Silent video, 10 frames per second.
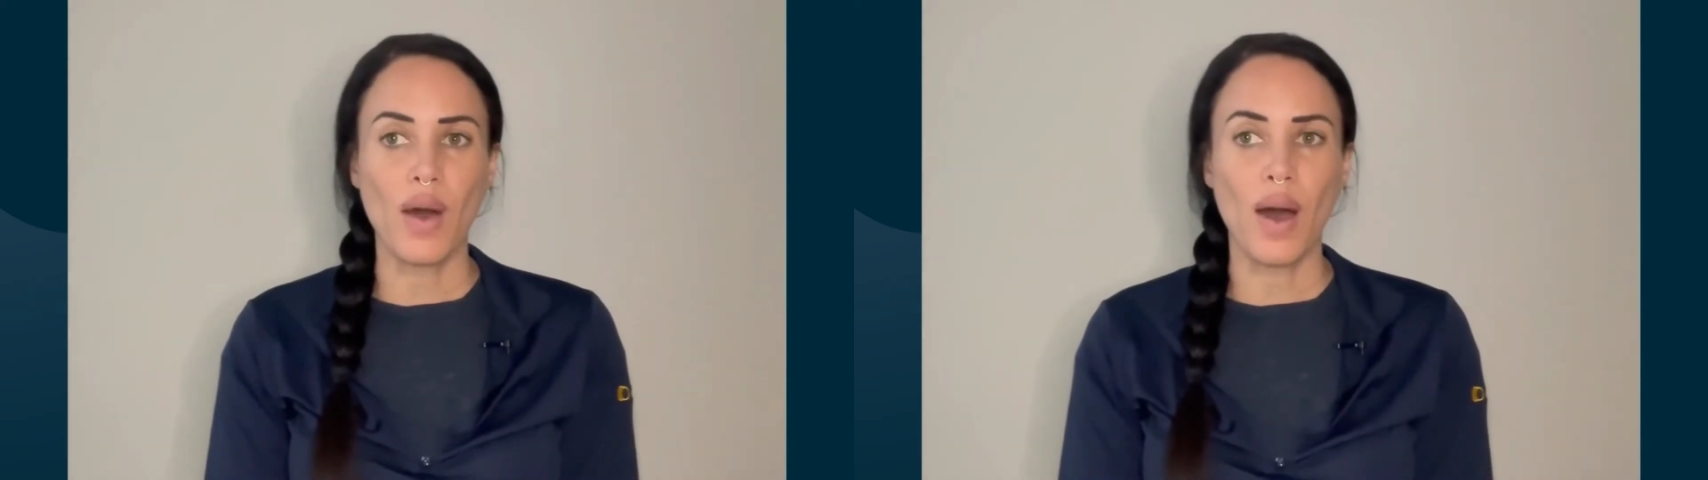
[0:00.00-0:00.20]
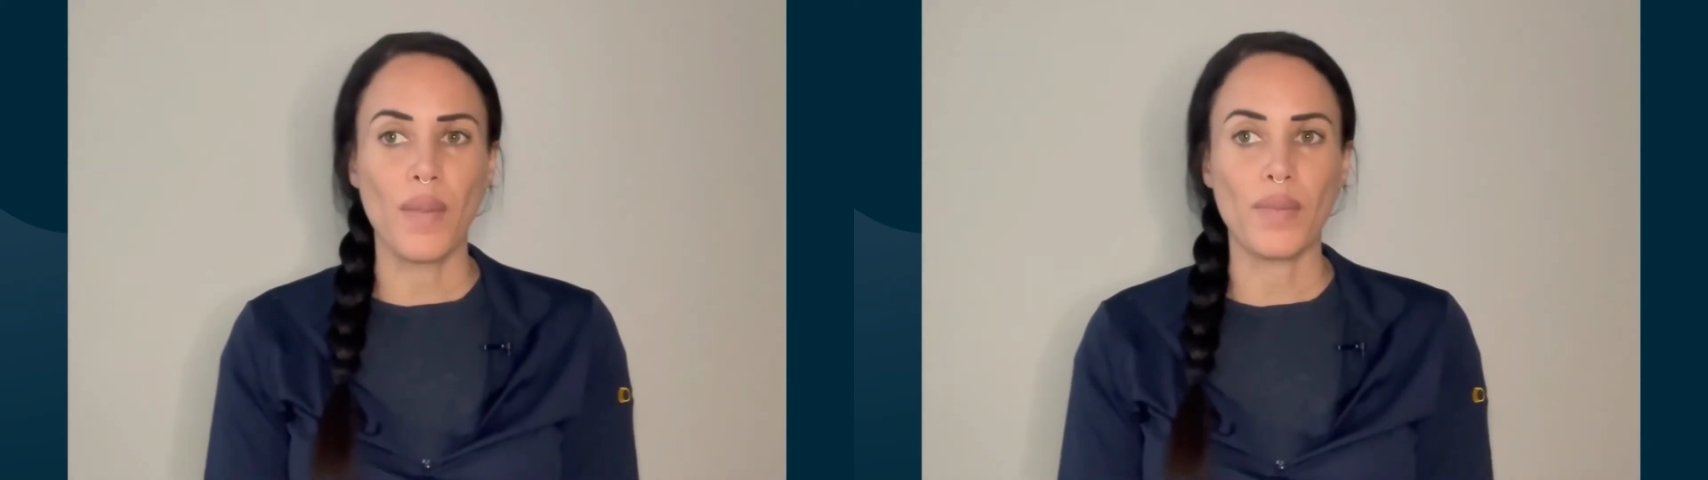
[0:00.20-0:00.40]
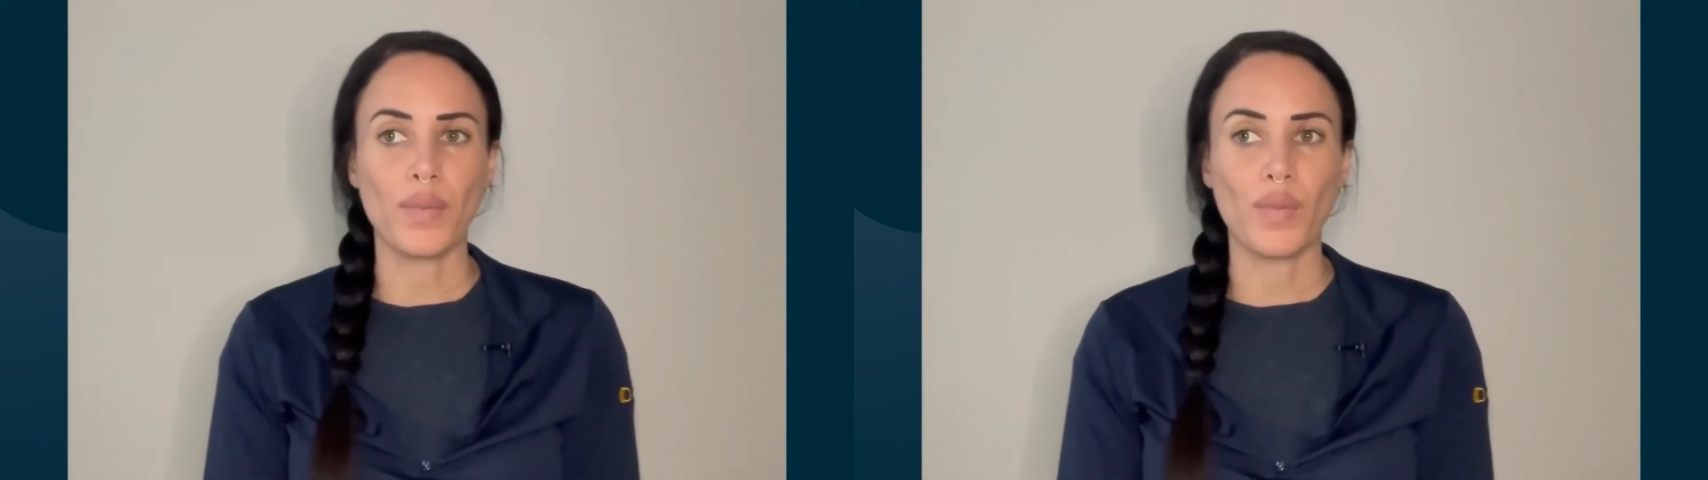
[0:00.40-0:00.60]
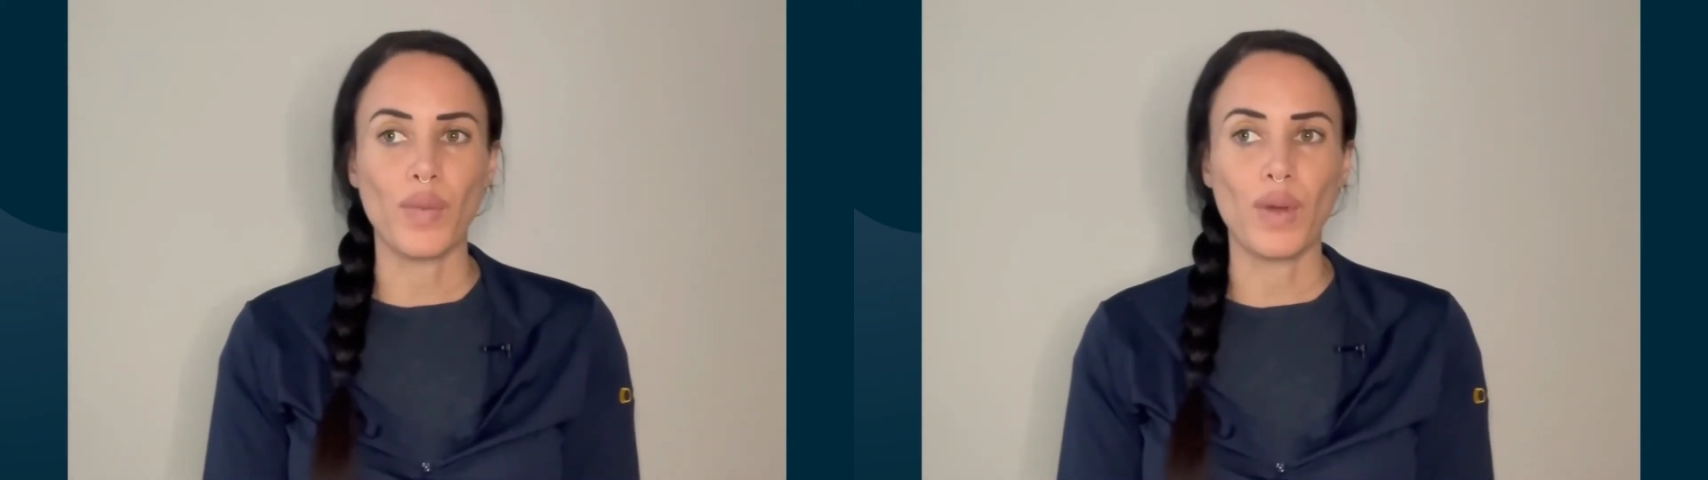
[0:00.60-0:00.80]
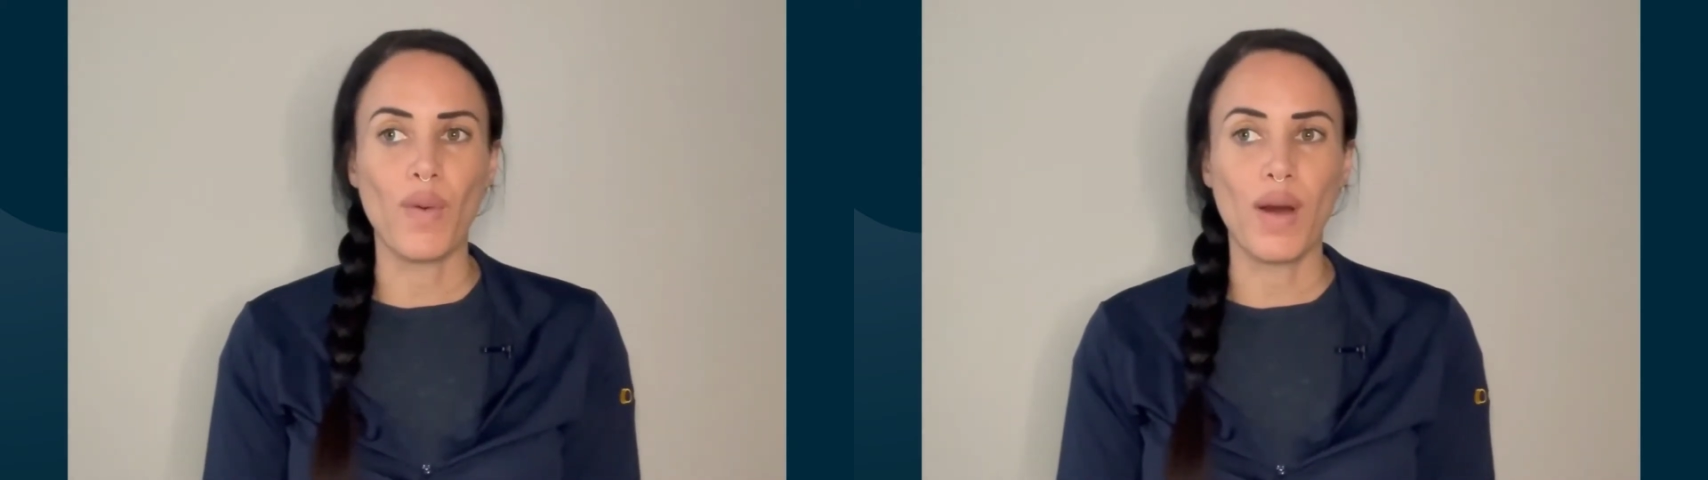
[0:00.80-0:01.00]

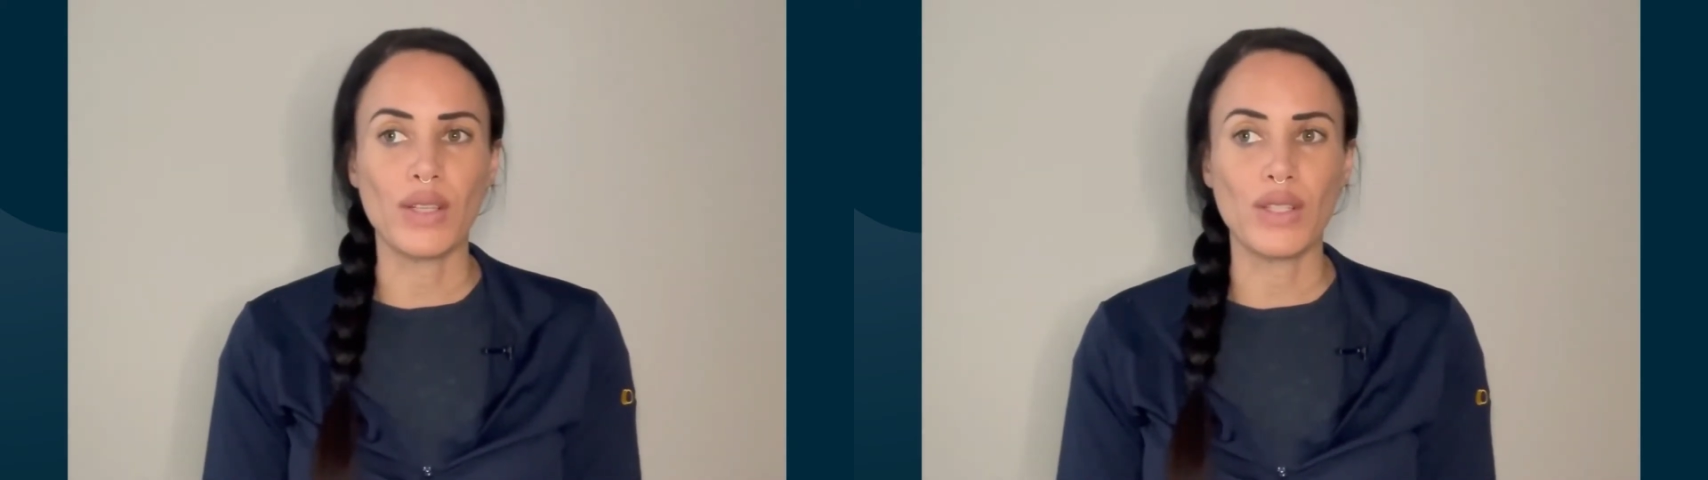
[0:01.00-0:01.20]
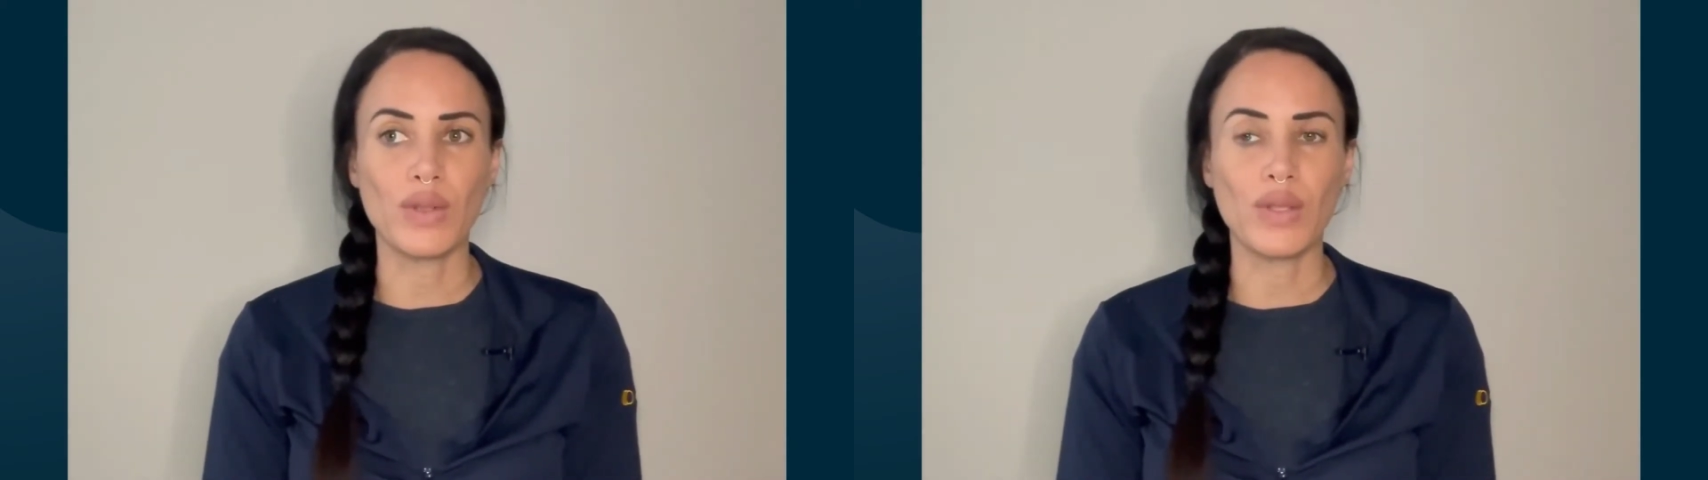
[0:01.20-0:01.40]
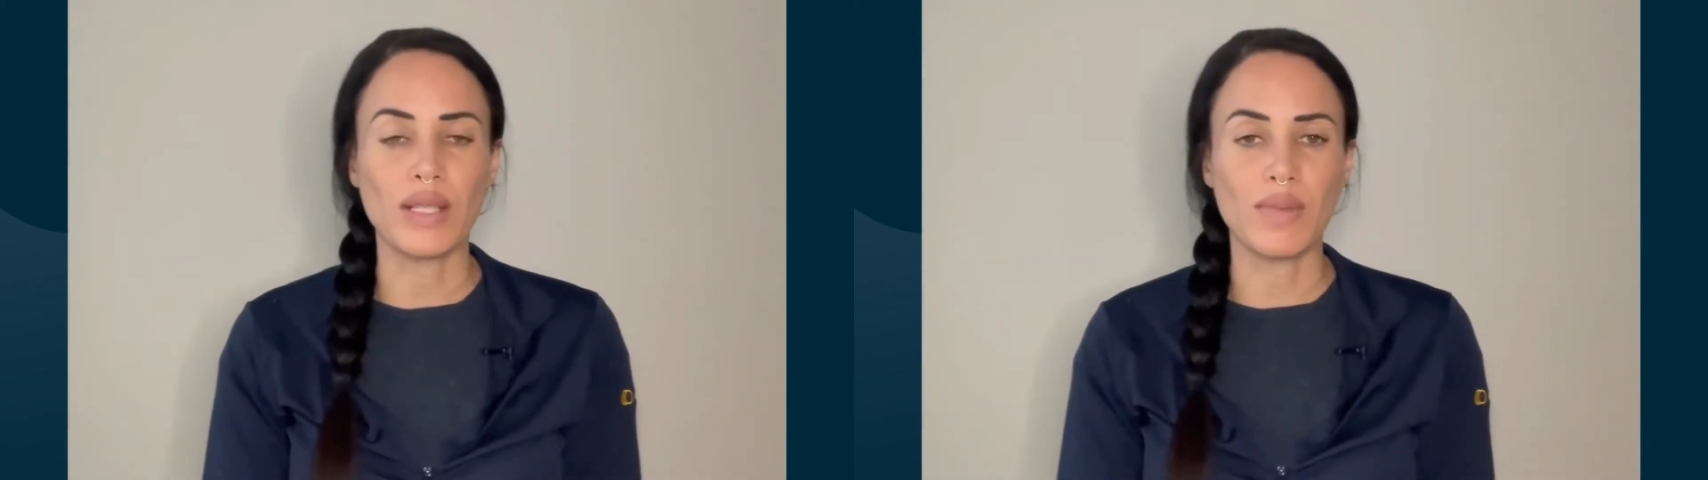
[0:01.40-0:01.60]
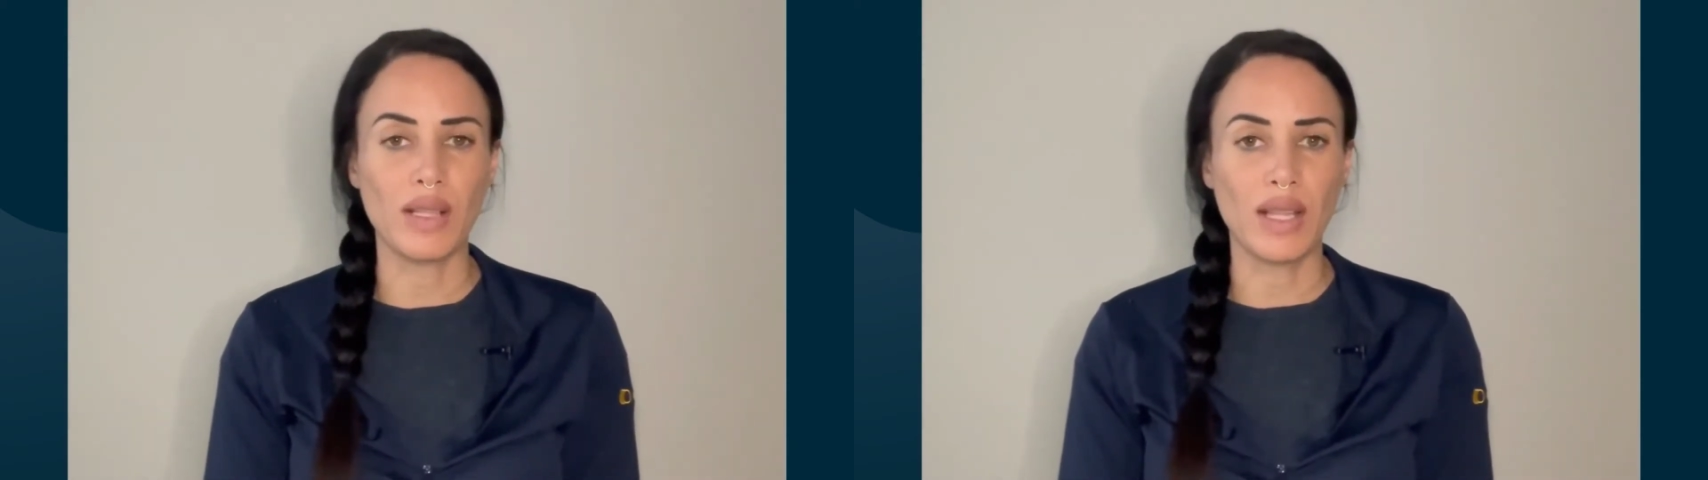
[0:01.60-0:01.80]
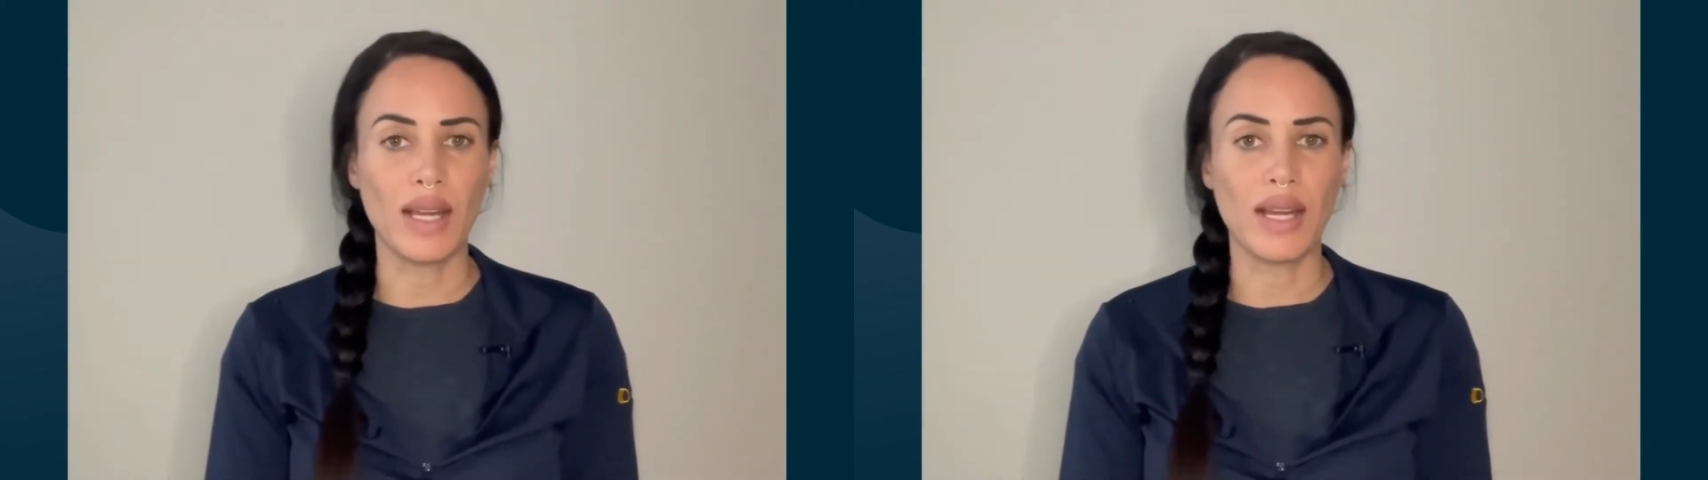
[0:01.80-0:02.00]
We want to stimulate